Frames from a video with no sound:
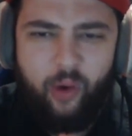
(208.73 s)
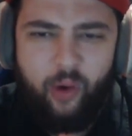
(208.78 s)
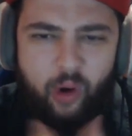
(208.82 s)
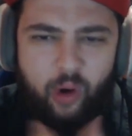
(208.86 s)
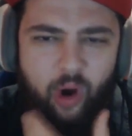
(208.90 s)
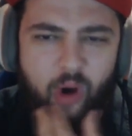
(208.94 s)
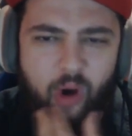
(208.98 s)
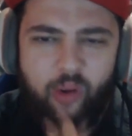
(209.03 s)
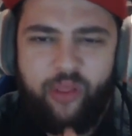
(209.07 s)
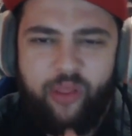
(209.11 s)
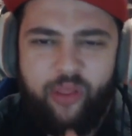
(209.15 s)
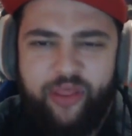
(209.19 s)

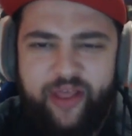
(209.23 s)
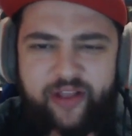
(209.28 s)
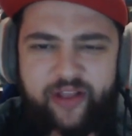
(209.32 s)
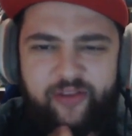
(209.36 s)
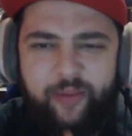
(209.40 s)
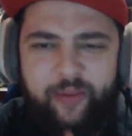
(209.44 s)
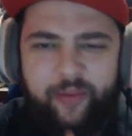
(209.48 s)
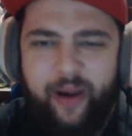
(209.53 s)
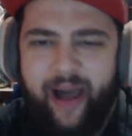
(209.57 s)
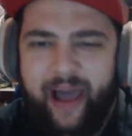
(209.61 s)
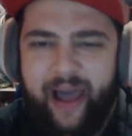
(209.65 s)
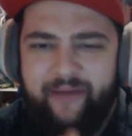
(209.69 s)
Things
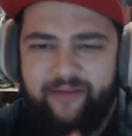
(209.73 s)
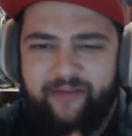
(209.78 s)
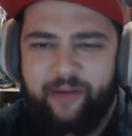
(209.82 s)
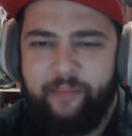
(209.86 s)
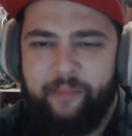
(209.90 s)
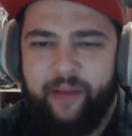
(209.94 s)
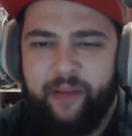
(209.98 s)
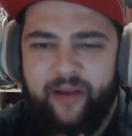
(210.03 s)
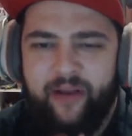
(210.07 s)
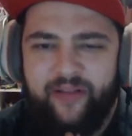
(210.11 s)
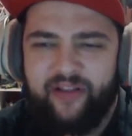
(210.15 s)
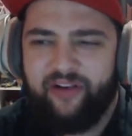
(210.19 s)
about having a
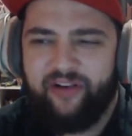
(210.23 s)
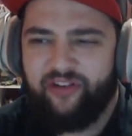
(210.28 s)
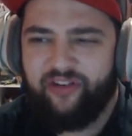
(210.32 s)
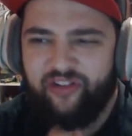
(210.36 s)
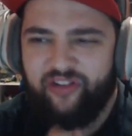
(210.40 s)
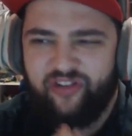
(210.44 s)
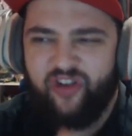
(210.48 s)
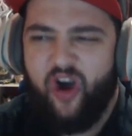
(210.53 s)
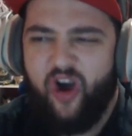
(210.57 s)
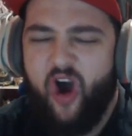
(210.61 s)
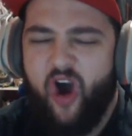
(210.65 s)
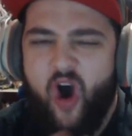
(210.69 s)
beer that are just
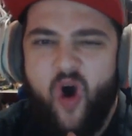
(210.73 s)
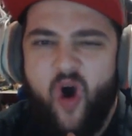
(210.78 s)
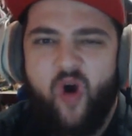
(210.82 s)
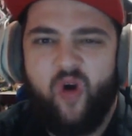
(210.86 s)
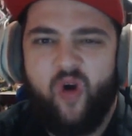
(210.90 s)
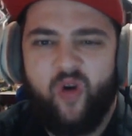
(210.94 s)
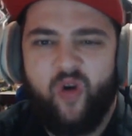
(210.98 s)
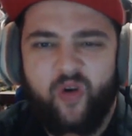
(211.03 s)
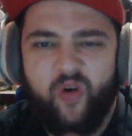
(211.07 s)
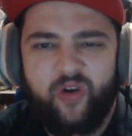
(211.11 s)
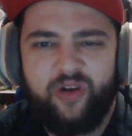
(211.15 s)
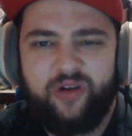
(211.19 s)

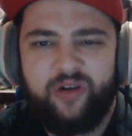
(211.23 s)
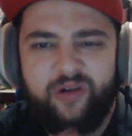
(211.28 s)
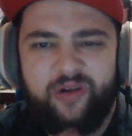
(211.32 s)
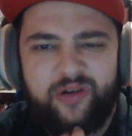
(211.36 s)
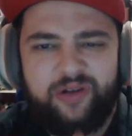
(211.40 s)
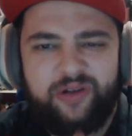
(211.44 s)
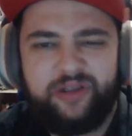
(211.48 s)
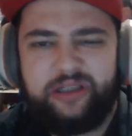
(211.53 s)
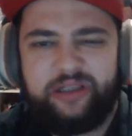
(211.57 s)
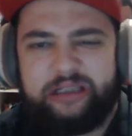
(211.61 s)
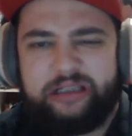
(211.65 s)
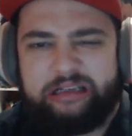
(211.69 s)
hard.
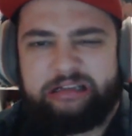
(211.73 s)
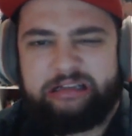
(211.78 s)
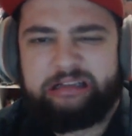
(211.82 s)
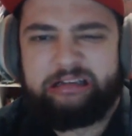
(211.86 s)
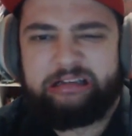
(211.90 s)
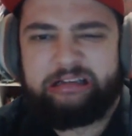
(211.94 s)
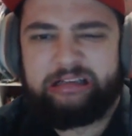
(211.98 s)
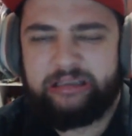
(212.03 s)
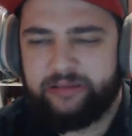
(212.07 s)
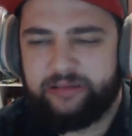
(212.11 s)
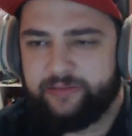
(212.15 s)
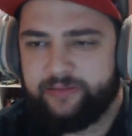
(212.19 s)
Ugh.
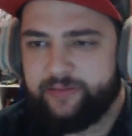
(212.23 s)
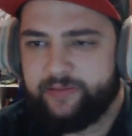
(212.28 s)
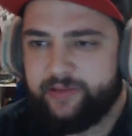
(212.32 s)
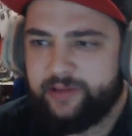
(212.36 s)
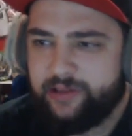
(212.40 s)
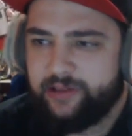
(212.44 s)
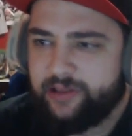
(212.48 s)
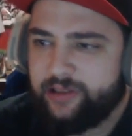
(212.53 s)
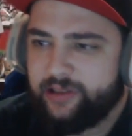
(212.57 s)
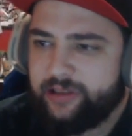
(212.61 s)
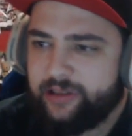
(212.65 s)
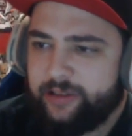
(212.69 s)

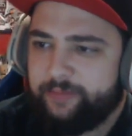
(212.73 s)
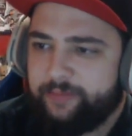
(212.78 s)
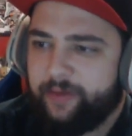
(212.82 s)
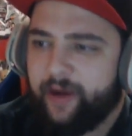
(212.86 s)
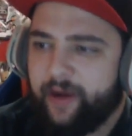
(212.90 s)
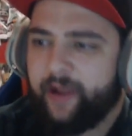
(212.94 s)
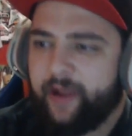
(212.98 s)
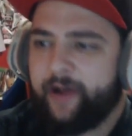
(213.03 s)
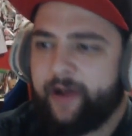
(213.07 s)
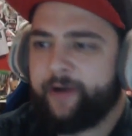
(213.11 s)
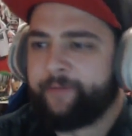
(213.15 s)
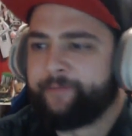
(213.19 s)
But,
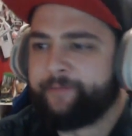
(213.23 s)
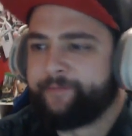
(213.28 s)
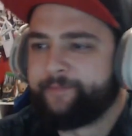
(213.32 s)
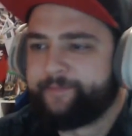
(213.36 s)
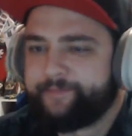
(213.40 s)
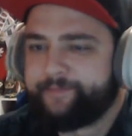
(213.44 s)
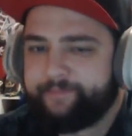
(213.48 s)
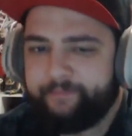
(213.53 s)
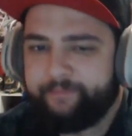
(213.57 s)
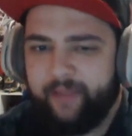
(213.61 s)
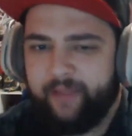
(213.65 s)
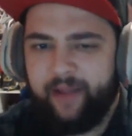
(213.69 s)

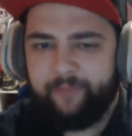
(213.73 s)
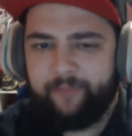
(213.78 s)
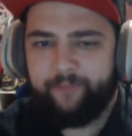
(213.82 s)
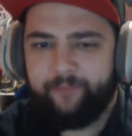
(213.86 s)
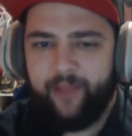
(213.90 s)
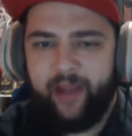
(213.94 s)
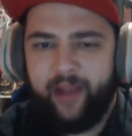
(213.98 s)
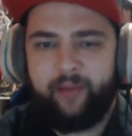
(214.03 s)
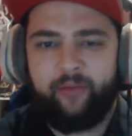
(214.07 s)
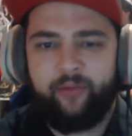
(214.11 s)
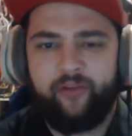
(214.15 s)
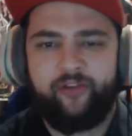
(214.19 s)
yeah.
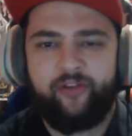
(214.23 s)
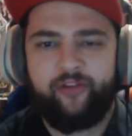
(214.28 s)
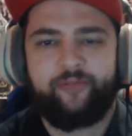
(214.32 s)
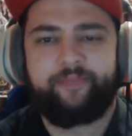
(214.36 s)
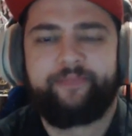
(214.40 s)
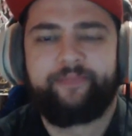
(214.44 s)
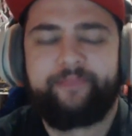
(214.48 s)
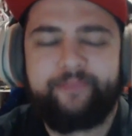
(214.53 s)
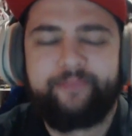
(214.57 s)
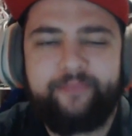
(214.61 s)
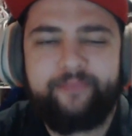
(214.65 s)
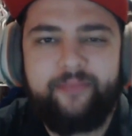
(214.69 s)
Anyways.
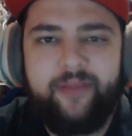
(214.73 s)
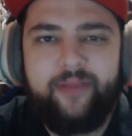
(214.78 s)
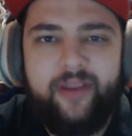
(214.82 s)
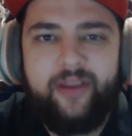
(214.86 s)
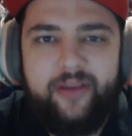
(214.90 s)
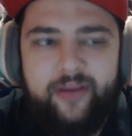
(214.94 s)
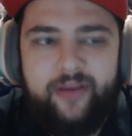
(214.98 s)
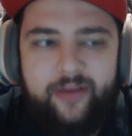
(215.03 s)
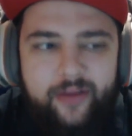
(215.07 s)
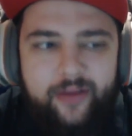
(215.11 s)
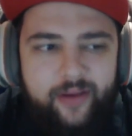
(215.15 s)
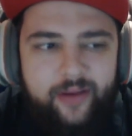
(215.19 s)

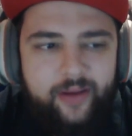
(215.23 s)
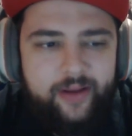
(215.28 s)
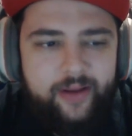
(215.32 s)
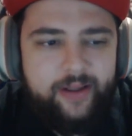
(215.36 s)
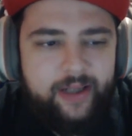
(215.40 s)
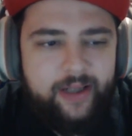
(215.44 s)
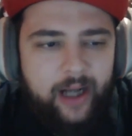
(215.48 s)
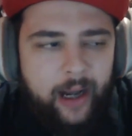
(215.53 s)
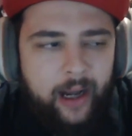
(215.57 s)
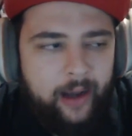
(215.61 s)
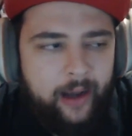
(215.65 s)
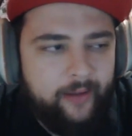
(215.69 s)

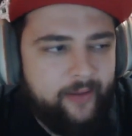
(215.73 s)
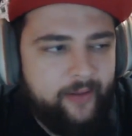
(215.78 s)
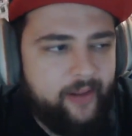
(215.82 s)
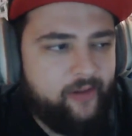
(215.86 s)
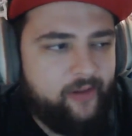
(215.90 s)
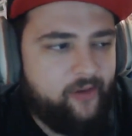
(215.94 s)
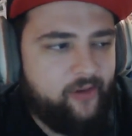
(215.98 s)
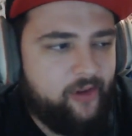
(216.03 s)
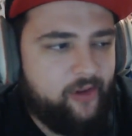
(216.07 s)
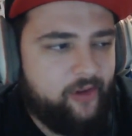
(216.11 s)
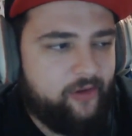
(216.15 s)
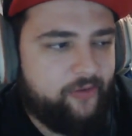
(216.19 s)

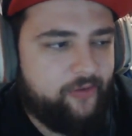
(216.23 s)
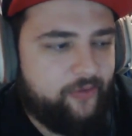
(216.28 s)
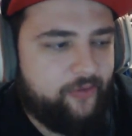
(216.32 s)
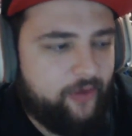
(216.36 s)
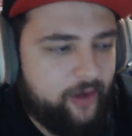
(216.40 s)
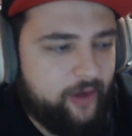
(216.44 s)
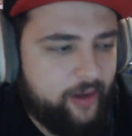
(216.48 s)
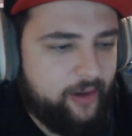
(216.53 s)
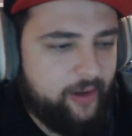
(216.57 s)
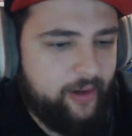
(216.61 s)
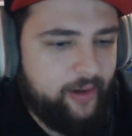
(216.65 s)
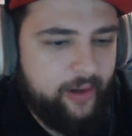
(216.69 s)
DayZ is
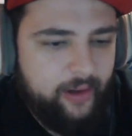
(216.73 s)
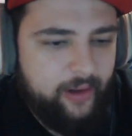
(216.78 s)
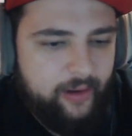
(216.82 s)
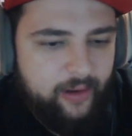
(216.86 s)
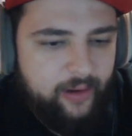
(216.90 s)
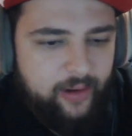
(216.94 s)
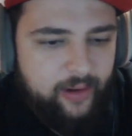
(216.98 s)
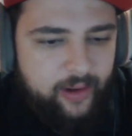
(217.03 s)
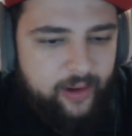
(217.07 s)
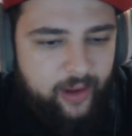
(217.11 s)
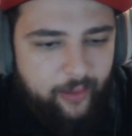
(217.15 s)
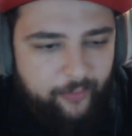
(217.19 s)
fun.
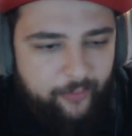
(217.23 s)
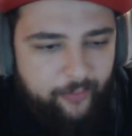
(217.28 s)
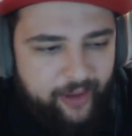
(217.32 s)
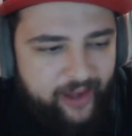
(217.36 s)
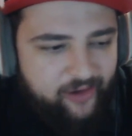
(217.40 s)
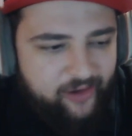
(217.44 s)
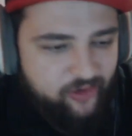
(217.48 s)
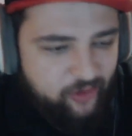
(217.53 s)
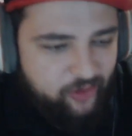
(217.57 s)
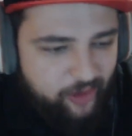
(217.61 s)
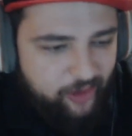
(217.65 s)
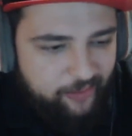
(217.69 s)
We got
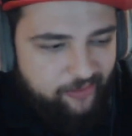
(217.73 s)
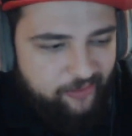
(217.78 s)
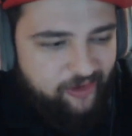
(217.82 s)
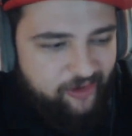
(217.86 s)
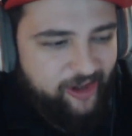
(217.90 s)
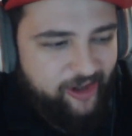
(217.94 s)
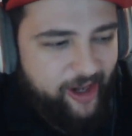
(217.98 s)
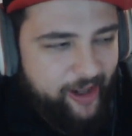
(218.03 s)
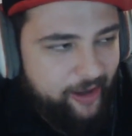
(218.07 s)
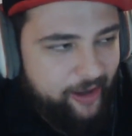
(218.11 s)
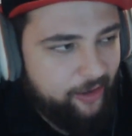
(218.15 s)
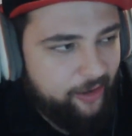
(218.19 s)
scrims
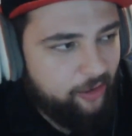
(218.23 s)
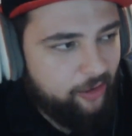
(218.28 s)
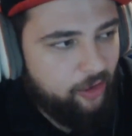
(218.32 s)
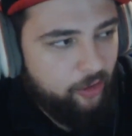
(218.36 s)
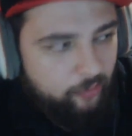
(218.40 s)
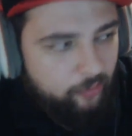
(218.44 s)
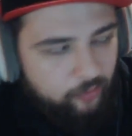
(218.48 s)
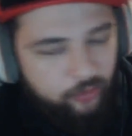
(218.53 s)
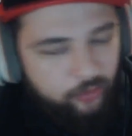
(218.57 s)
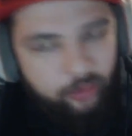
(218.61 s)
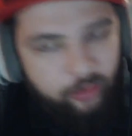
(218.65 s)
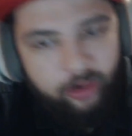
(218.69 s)
tonight on
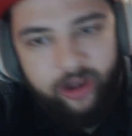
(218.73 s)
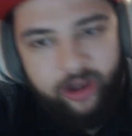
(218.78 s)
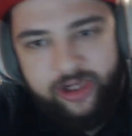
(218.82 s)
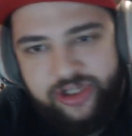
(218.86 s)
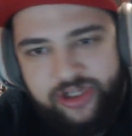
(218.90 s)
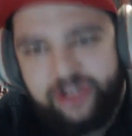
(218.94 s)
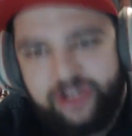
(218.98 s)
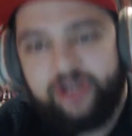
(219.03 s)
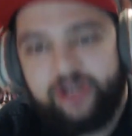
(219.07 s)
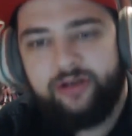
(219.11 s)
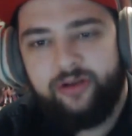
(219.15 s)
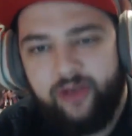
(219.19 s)
Overwatch.
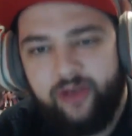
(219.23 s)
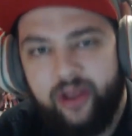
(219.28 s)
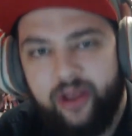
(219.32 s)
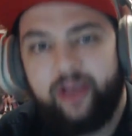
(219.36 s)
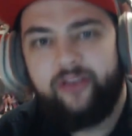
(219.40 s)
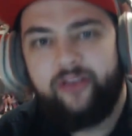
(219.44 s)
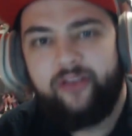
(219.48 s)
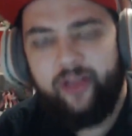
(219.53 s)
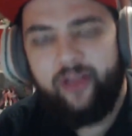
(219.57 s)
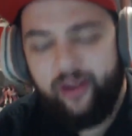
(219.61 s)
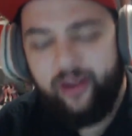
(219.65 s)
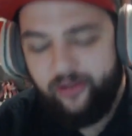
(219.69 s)
You know,
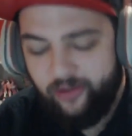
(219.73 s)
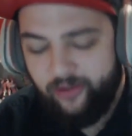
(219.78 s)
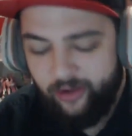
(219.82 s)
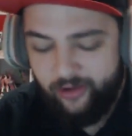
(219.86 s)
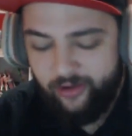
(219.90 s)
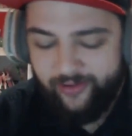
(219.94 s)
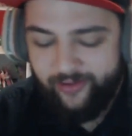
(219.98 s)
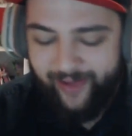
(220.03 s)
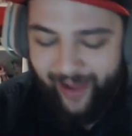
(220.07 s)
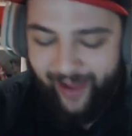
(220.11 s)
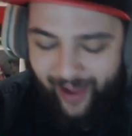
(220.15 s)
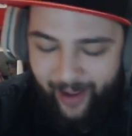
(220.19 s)
it's a good
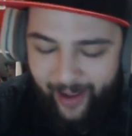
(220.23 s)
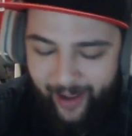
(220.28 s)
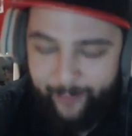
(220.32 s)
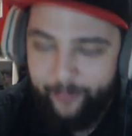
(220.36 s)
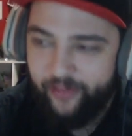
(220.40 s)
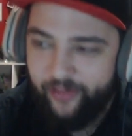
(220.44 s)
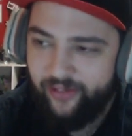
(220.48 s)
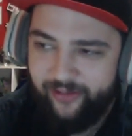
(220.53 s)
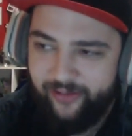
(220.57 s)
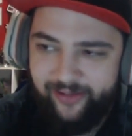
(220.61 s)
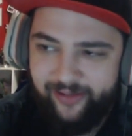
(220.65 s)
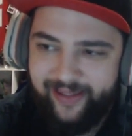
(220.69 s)
time. It's
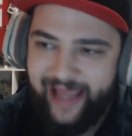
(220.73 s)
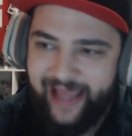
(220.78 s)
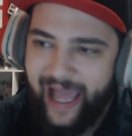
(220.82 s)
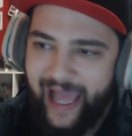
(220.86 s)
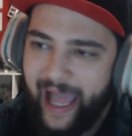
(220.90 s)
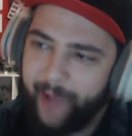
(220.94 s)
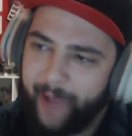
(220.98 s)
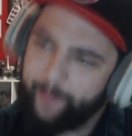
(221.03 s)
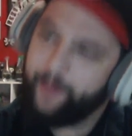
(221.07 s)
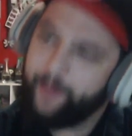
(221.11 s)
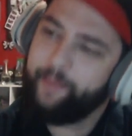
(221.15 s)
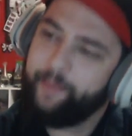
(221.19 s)
a good
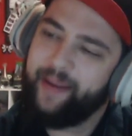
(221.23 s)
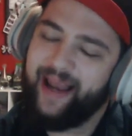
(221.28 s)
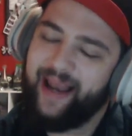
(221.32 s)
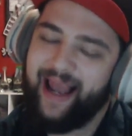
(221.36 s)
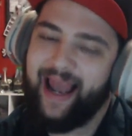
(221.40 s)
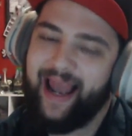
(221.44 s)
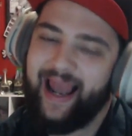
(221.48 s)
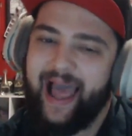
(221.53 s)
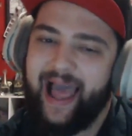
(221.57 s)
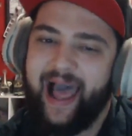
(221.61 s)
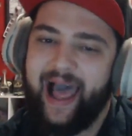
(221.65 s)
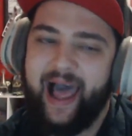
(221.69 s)
time to be
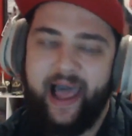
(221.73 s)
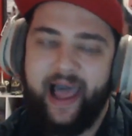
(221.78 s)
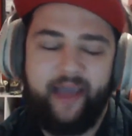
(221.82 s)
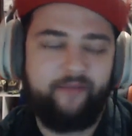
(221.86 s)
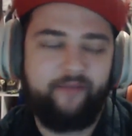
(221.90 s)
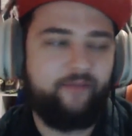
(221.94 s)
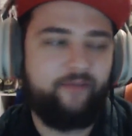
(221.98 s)
alive.